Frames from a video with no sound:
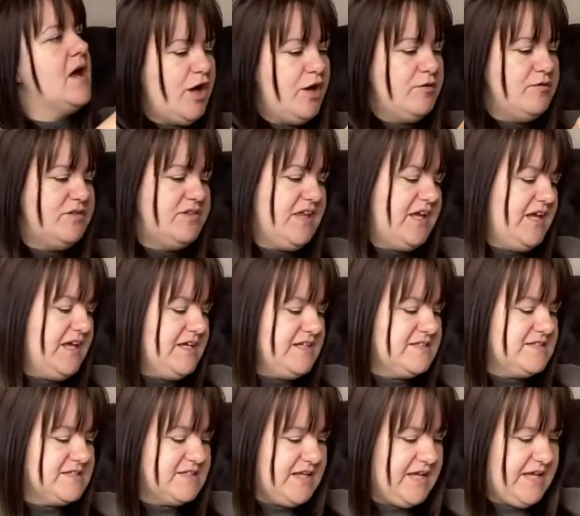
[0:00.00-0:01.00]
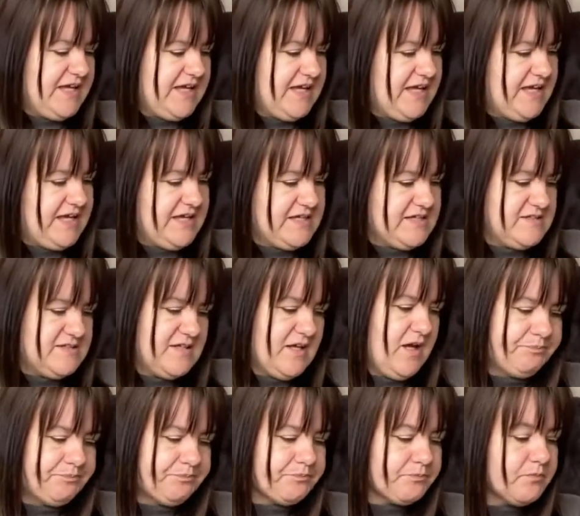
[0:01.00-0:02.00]
So this is
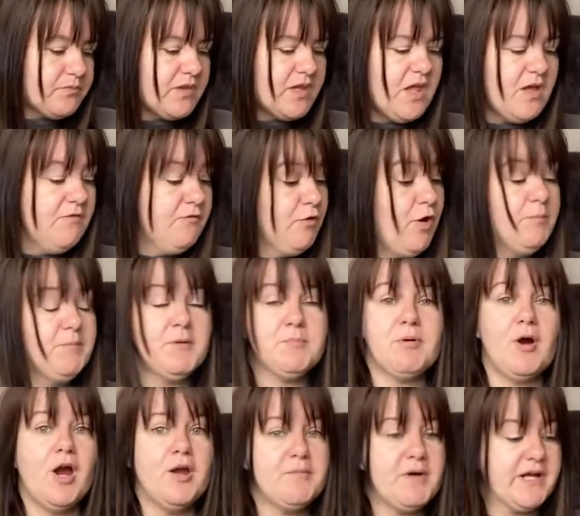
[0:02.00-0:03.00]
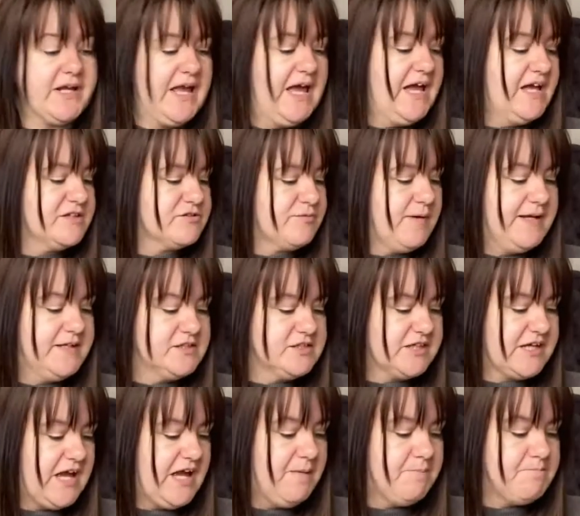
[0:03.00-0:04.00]
from the PRIMAKR range
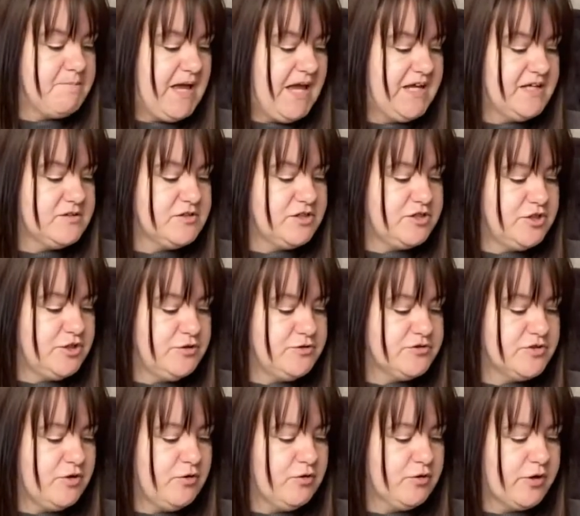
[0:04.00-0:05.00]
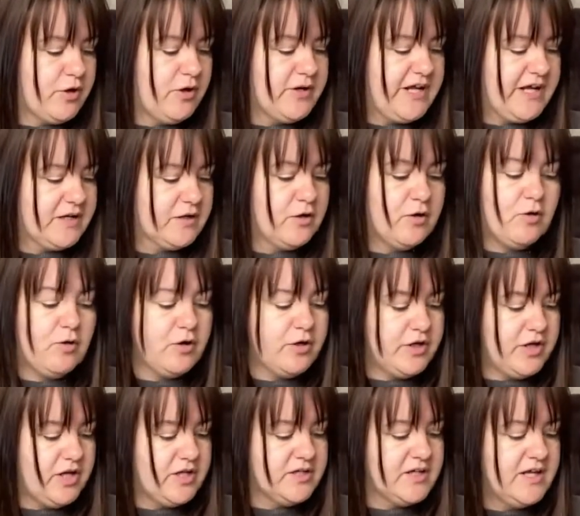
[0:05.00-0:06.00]
again, made to use organic
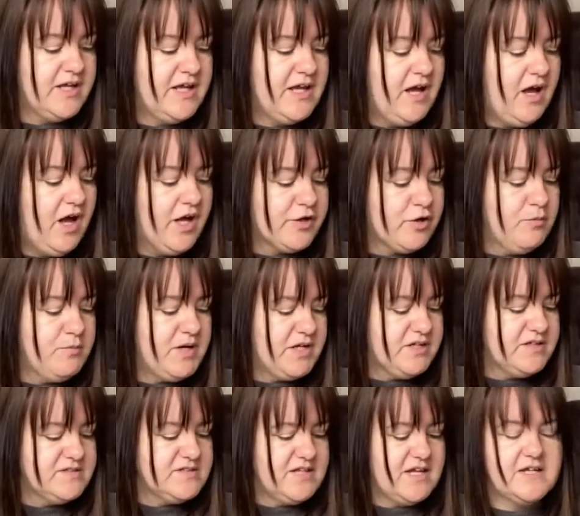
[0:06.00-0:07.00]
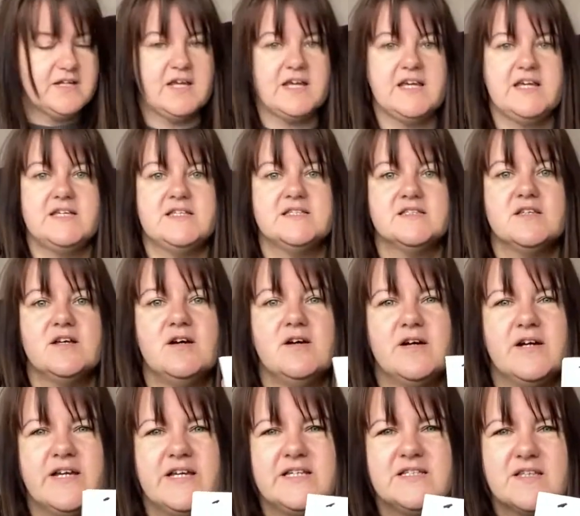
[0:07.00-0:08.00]
cotton. I got mine in a
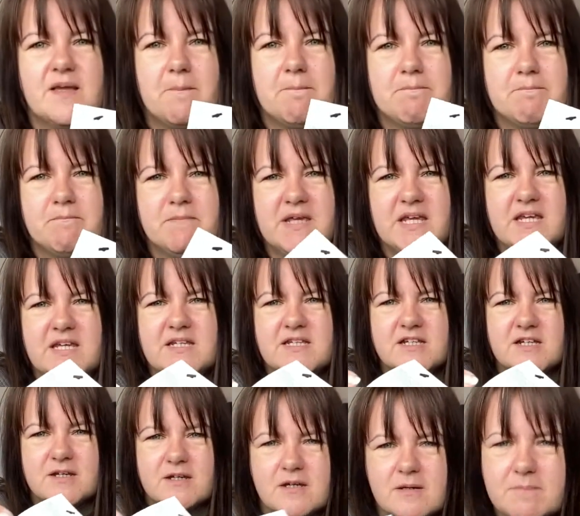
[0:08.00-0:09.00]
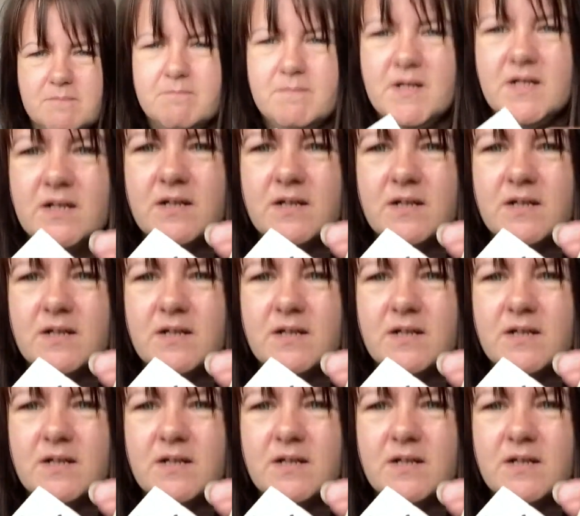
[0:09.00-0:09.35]
size medium.